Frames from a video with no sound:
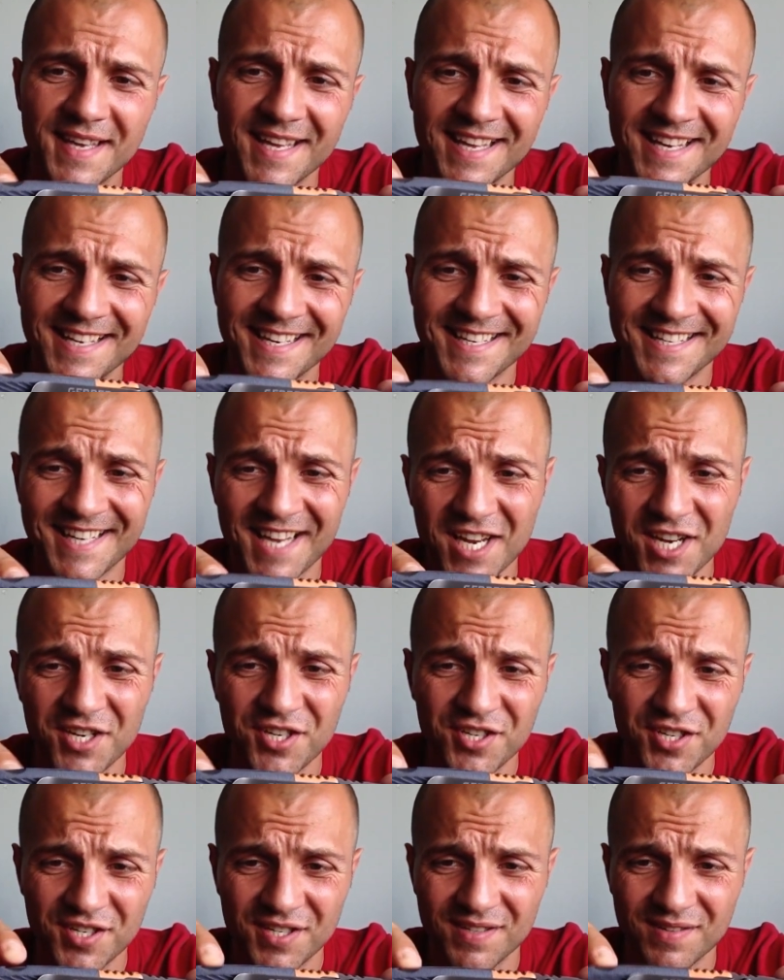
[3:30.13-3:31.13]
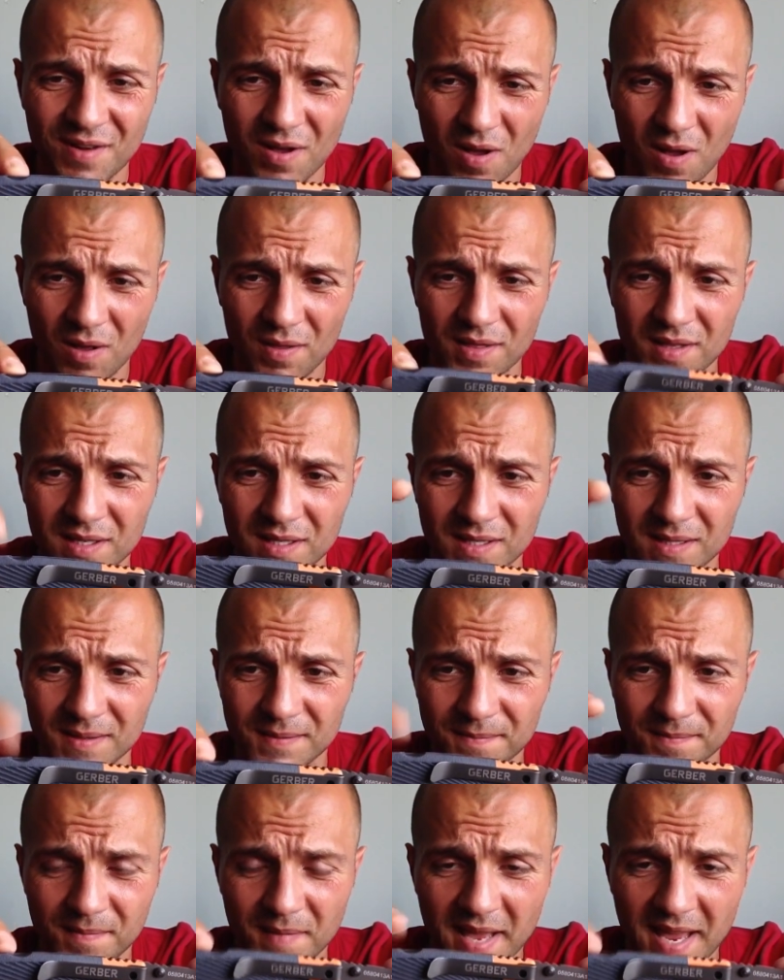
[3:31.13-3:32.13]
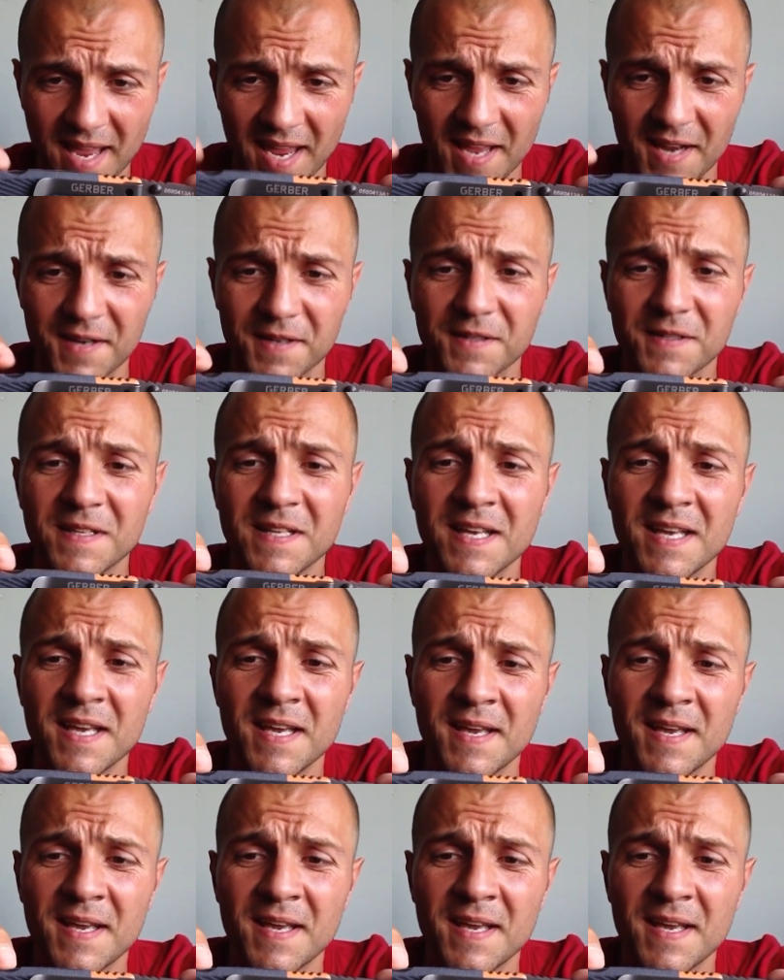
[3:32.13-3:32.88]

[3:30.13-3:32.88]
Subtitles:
indentation on the handle,